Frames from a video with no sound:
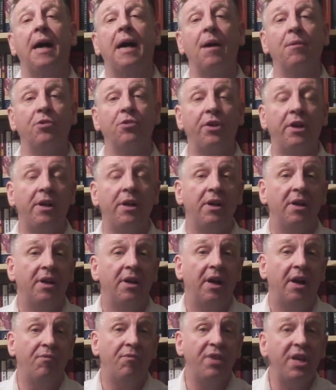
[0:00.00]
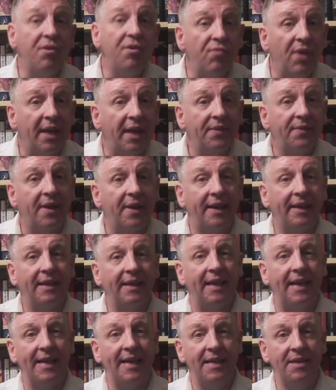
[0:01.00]
I'm going to rewrite that
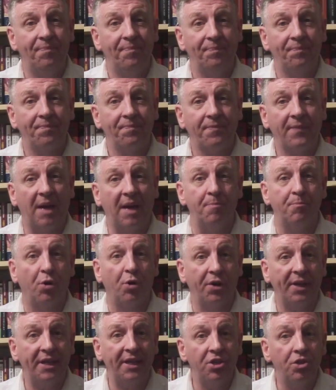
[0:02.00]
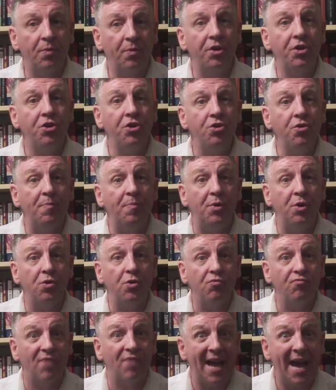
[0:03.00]
again and put it into a new
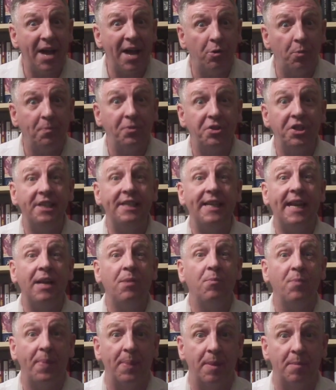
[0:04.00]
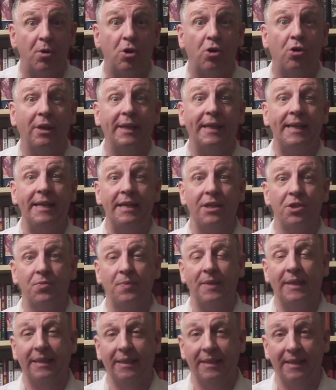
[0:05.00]
book, right up to date with them all in it as
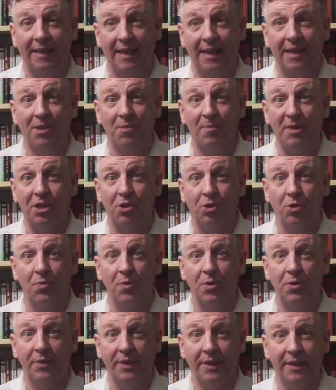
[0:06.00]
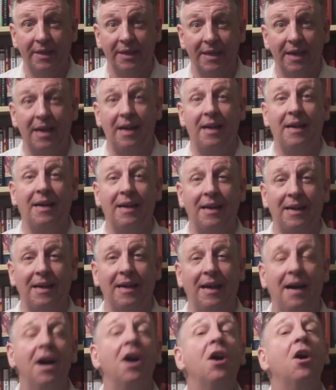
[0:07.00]
well. That'll be good, won't it?
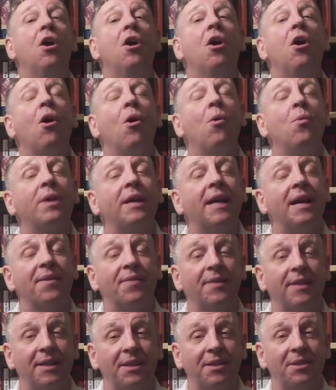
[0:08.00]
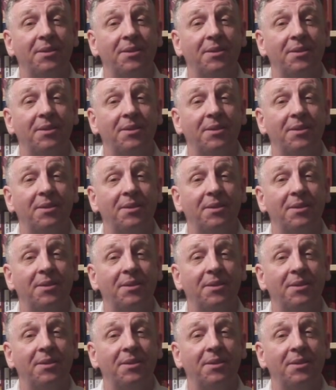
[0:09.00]
Okay, thank